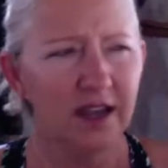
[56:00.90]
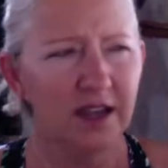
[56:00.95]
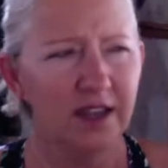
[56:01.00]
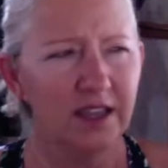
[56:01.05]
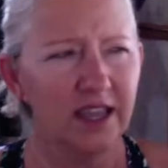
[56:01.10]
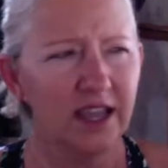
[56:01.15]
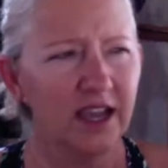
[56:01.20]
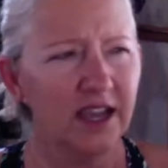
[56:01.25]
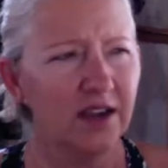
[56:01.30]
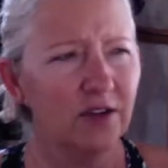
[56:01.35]

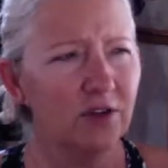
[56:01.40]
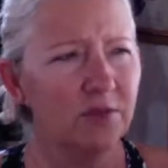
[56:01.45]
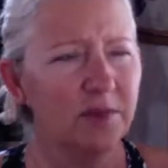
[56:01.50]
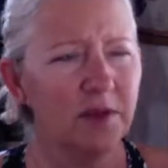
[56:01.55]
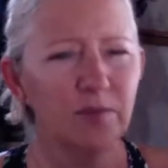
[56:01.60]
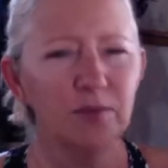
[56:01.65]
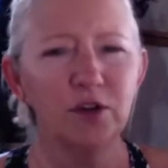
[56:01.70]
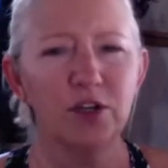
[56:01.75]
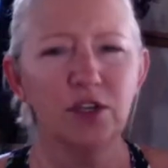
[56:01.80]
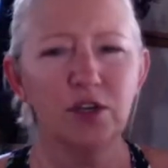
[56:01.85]
yeah, I
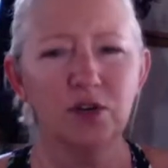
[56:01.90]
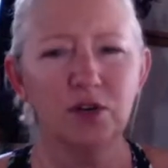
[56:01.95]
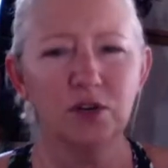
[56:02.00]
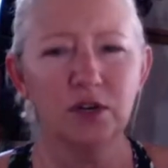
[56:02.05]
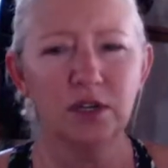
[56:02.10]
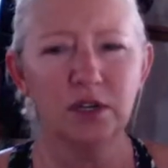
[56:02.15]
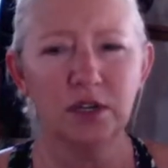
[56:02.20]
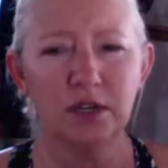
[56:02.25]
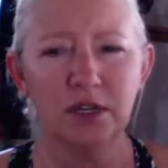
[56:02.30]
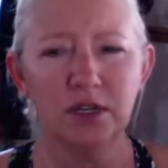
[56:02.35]
remember you
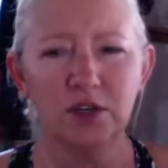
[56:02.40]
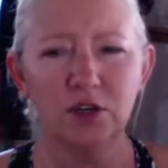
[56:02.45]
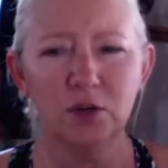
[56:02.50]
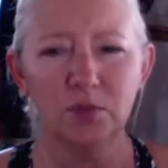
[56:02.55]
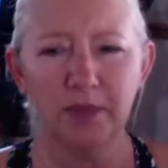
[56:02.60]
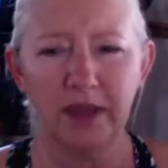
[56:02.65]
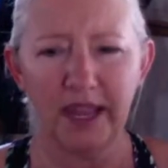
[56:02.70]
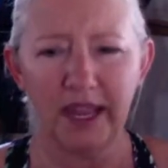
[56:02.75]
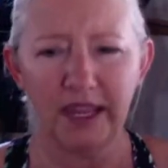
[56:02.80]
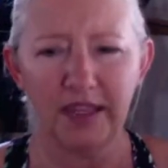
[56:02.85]
in your
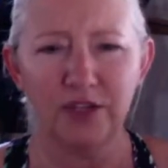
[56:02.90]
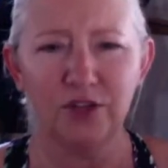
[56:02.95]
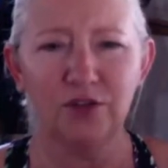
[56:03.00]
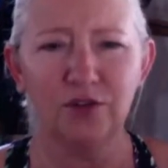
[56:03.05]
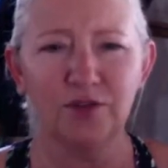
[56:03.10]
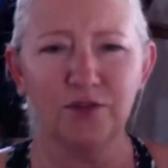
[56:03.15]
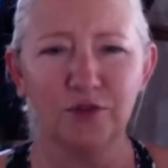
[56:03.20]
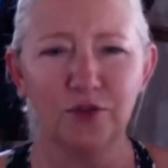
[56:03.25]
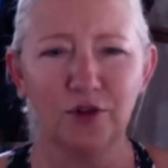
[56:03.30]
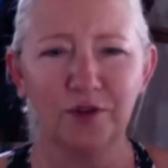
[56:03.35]
band
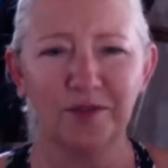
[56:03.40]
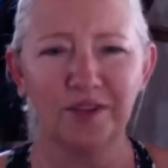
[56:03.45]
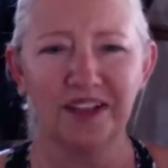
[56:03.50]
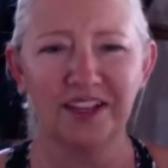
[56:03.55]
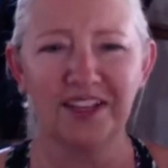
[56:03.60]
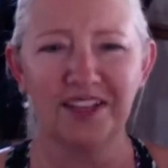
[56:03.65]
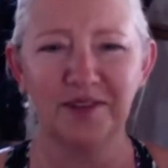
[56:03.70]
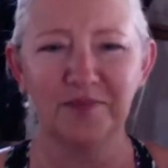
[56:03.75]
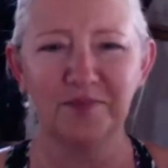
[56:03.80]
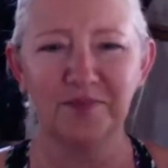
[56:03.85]
uniform,
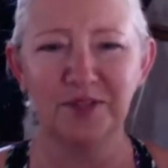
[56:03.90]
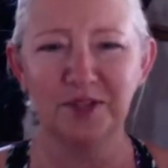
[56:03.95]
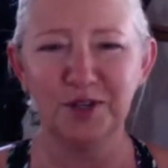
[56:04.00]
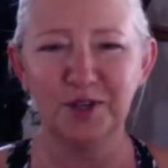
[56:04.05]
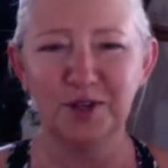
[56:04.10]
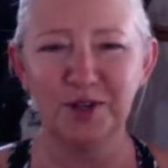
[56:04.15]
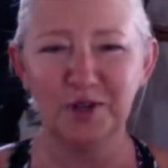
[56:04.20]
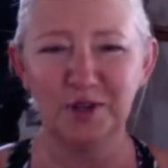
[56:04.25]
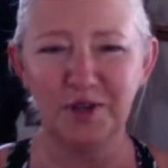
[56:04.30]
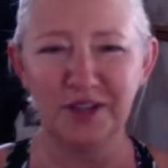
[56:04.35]
like
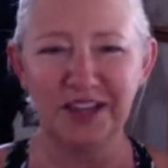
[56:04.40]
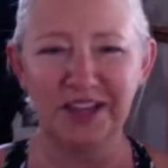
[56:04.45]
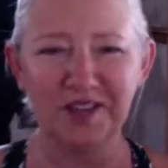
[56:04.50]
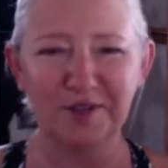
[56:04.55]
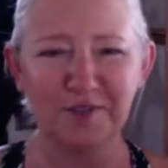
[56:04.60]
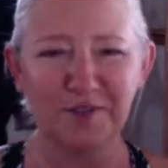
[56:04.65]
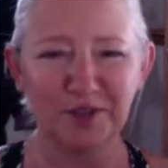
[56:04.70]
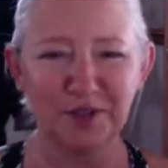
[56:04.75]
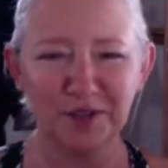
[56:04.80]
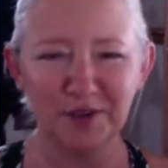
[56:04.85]
we had
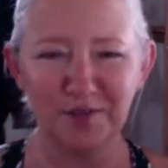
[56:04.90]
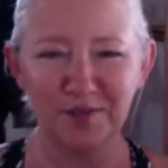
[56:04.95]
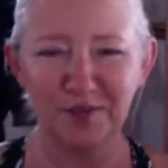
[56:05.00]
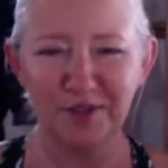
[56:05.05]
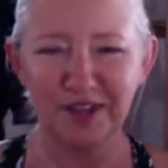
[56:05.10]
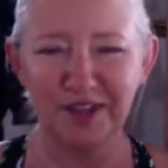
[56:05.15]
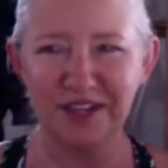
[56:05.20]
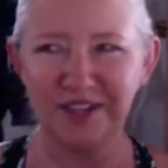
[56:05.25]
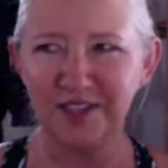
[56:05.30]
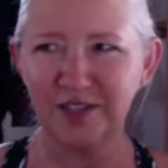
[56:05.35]
the blue
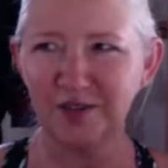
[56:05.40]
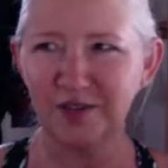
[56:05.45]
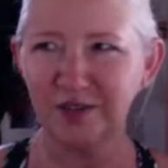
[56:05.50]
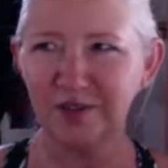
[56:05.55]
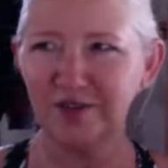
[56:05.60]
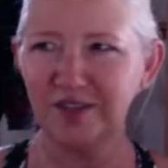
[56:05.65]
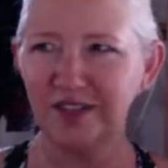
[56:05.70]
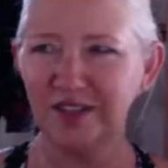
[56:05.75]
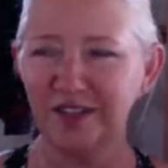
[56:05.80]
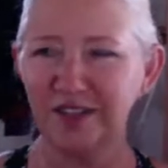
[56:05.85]

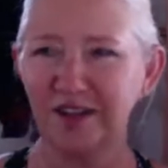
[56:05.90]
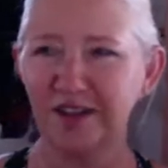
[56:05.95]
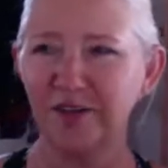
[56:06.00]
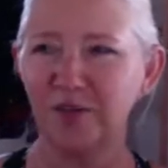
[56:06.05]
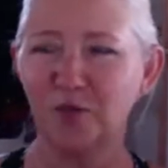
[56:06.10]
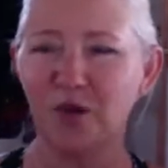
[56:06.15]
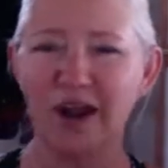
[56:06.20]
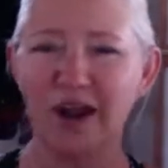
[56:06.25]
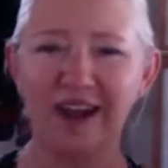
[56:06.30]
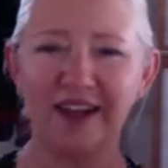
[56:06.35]
blazers and the
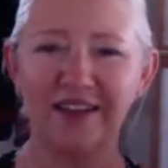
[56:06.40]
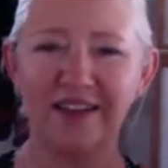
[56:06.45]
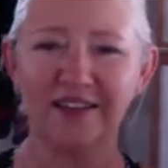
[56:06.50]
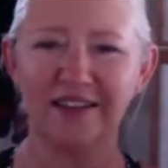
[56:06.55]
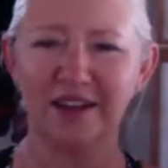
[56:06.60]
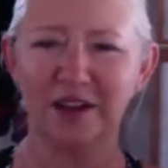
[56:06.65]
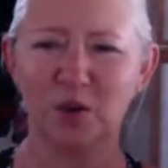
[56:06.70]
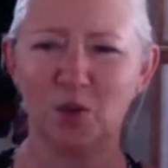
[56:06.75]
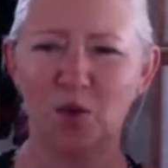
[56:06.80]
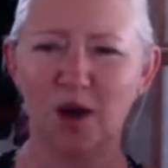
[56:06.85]

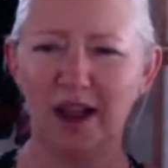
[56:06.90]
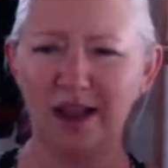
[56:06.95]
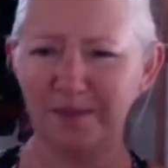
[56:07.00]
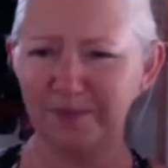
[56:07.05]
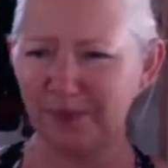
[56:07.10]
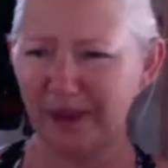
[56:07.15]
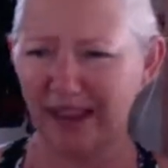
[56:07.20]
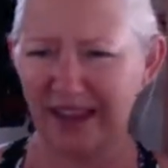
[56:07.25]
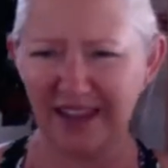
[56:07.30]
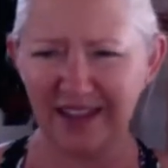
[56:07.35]
white
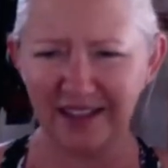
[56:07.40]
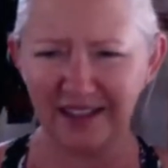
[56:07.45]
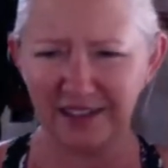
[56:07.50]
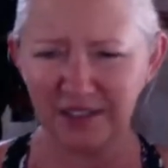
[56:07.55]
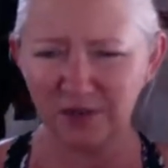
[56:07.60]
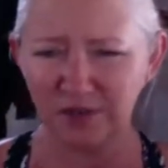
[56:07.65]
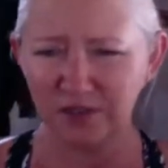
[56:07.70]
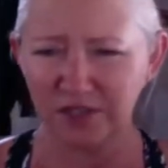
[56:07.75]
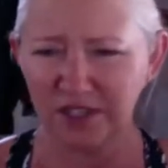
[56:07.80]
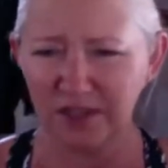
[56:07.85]
pants
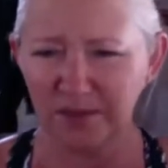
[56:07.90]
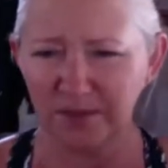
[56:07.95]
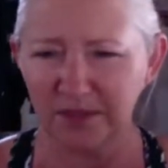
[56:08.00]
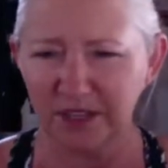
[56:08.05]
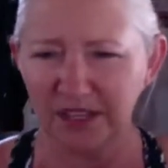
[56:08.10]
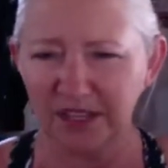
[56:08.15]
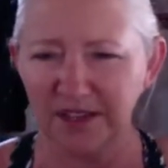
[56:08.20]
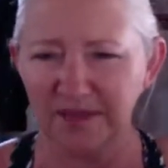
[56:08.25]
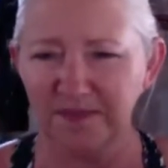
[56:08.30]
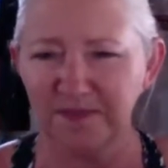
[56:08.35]
or
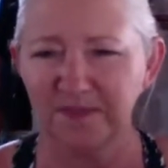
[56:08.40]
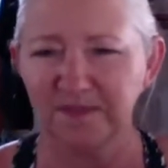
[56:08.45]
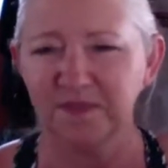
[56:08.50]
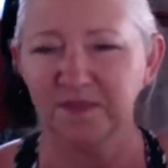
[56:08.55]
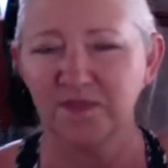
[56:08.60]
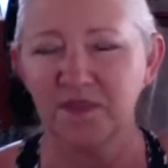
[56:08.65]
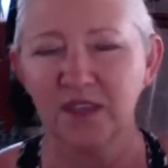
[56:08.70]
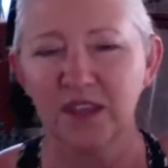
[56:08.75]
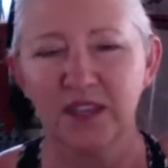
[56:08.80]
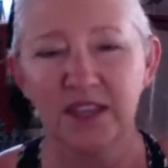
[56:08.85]
something.
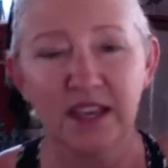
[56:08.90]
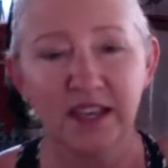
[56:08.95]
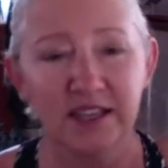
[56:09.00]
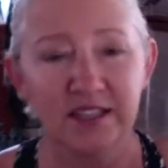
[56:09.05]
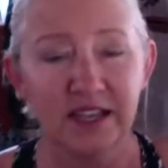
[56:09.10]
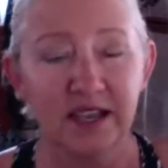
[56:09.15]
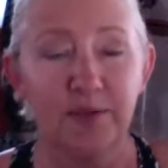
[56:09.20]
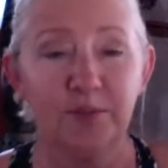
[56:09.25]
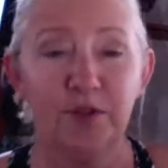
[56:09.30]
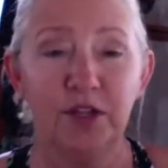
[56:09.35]
Yes,
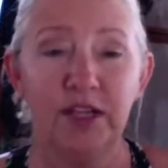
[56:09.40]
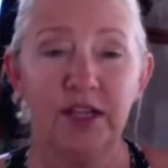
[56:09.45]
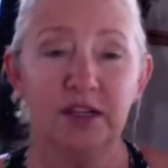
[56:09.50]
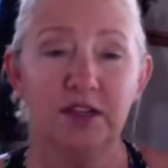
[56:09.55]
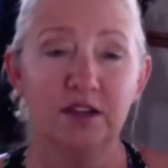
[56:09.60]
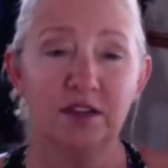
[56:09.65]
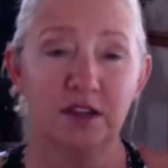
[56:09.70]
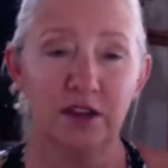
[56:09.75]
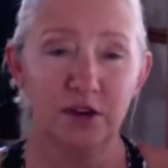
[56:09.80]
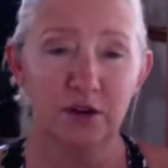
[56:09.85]
I played
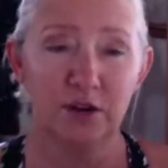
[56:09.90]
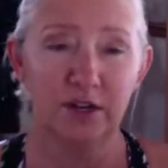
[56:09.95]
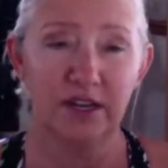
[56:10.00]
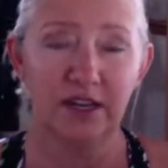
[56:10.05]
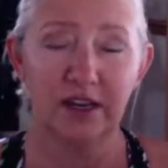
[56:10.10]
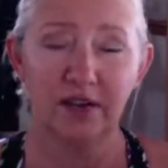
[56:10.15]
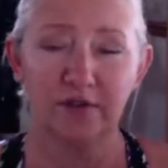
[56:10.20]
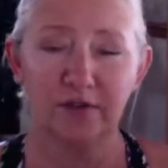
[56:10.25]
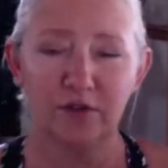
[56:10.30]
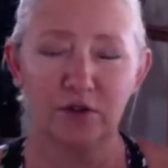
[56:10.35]

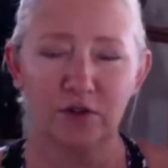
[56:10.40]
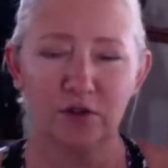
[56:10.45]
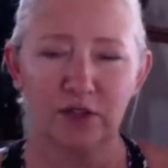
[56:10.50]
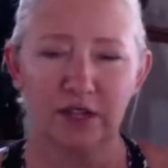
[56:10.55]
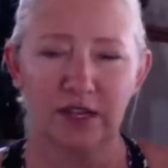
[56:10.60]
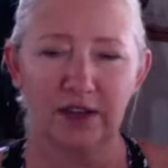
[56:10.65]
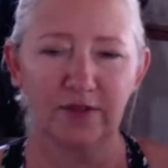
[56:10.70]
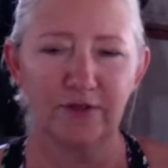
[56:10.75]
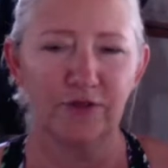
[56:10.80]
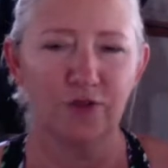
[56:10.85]
clarinet for
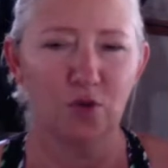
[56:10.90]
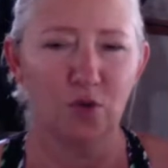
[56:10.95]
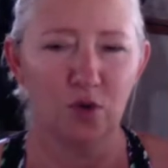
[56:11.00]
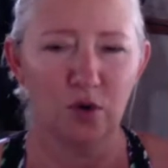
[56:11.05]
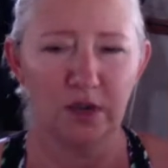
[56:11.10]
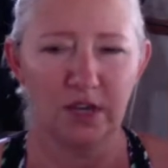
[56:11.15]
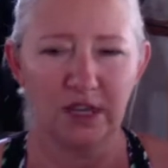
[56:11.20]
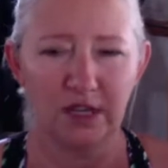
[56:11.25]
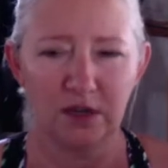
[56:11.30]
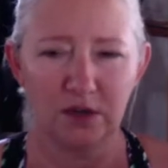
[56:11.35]
like 4
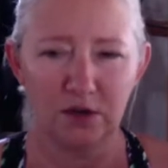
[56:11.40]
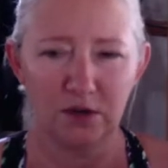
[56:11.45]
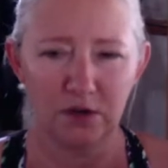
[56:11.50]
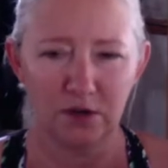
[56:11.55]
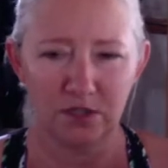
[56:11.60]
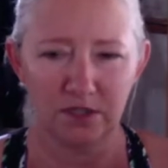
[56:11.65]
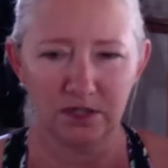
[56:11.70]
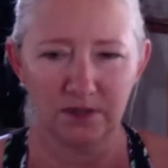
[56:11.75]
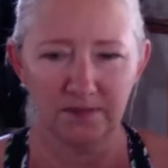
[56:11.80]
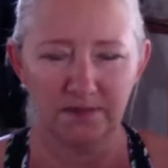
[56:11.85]

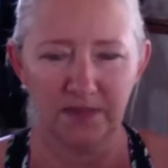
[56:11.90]
years,